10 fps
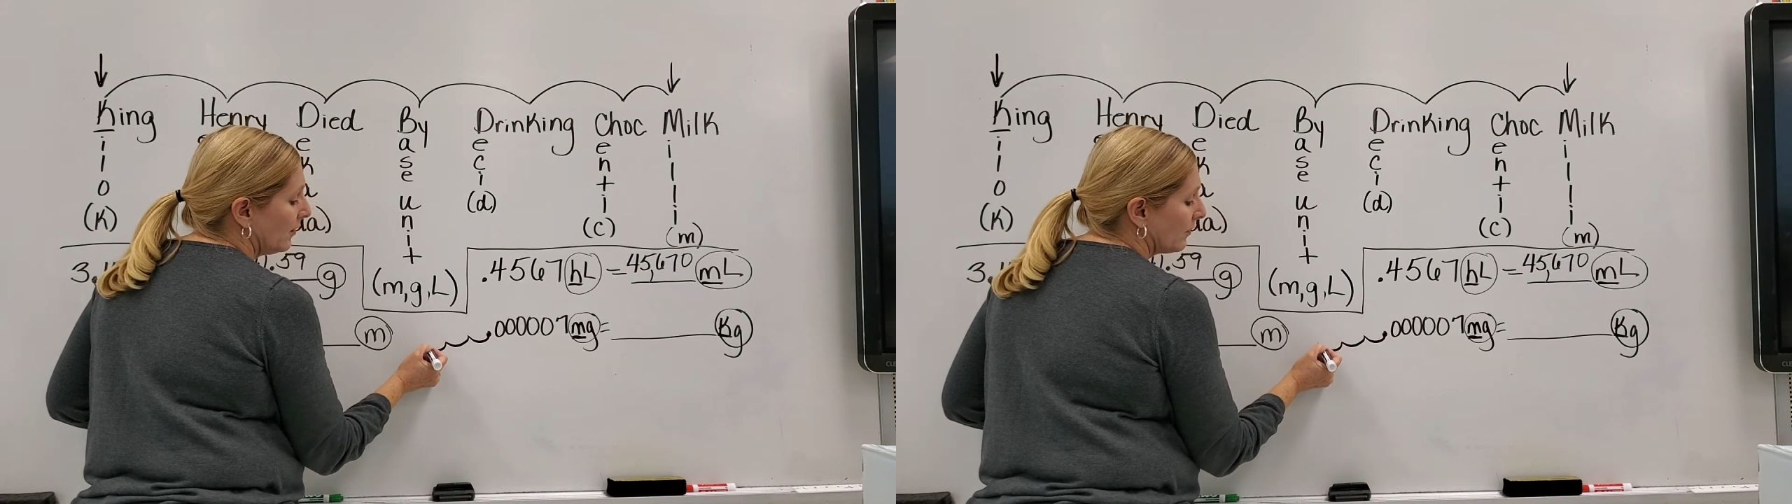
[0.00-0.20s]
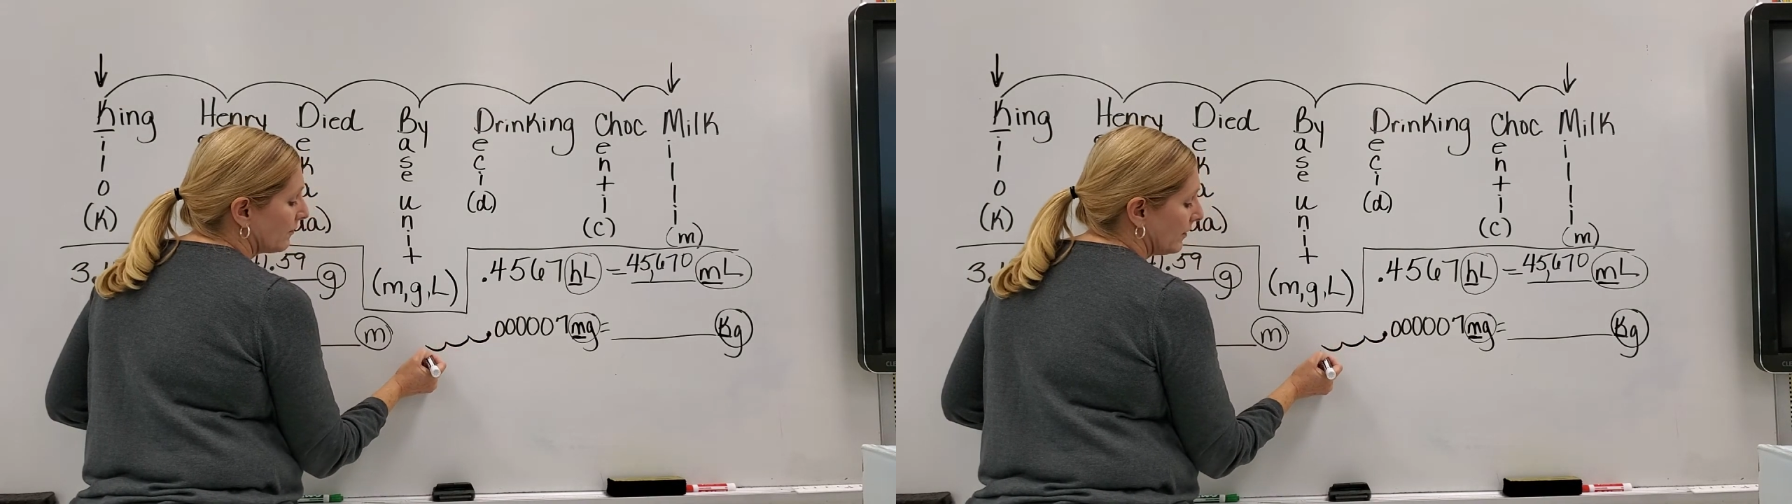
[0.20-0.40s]

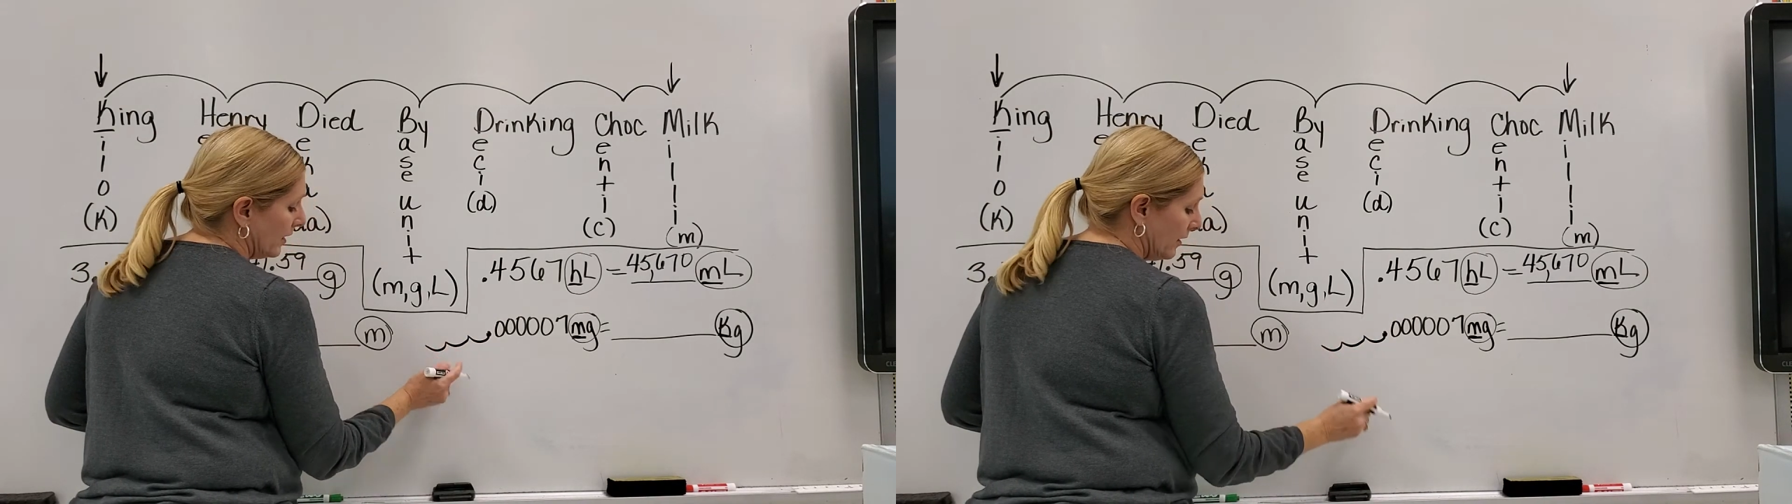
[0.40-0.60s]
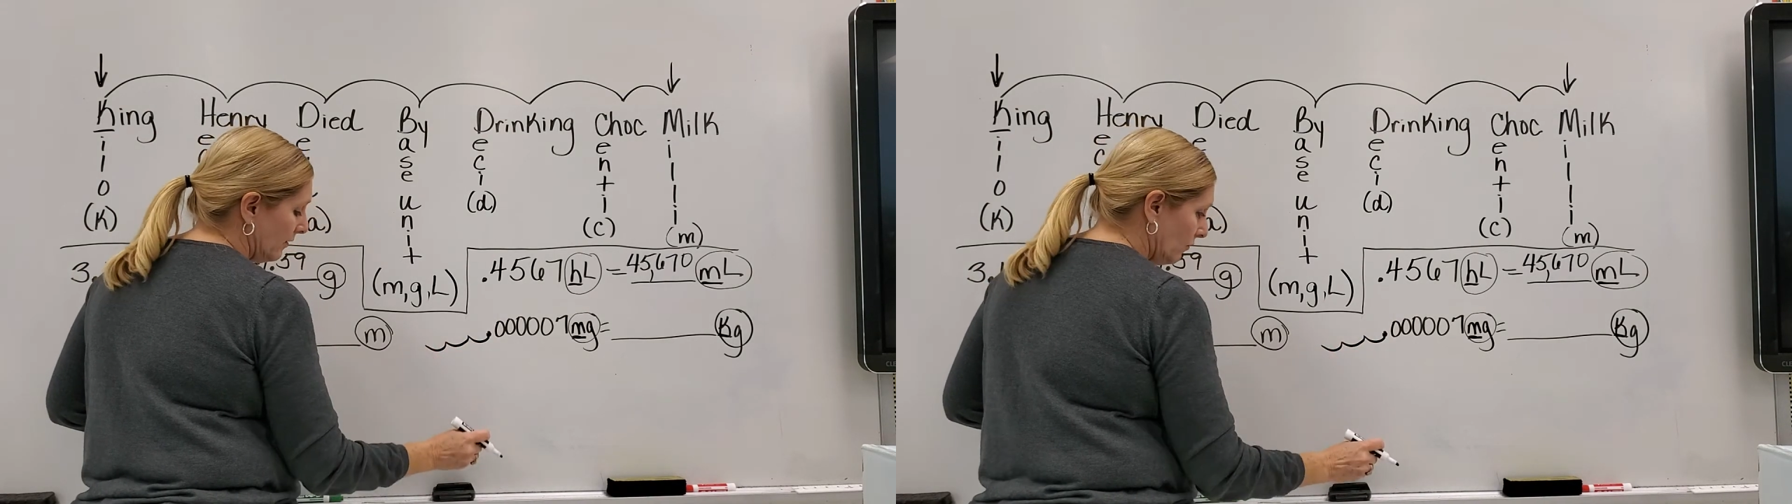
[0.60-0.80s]

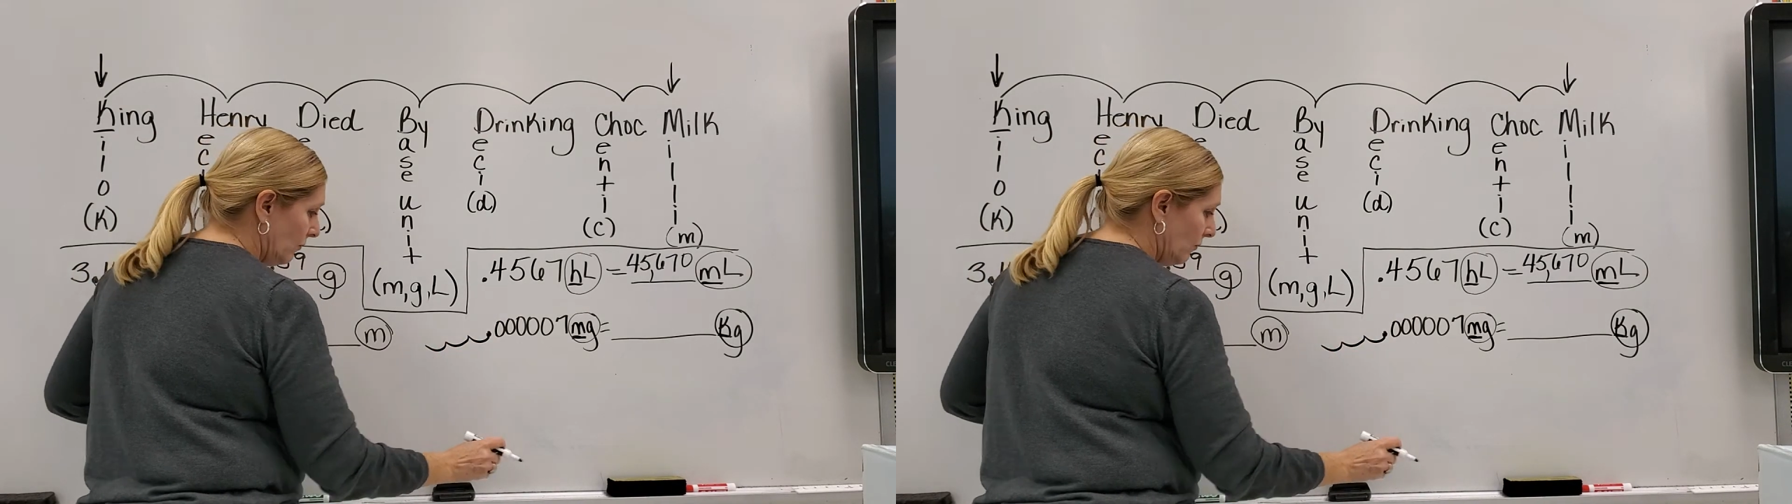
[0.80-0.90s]
3, I'm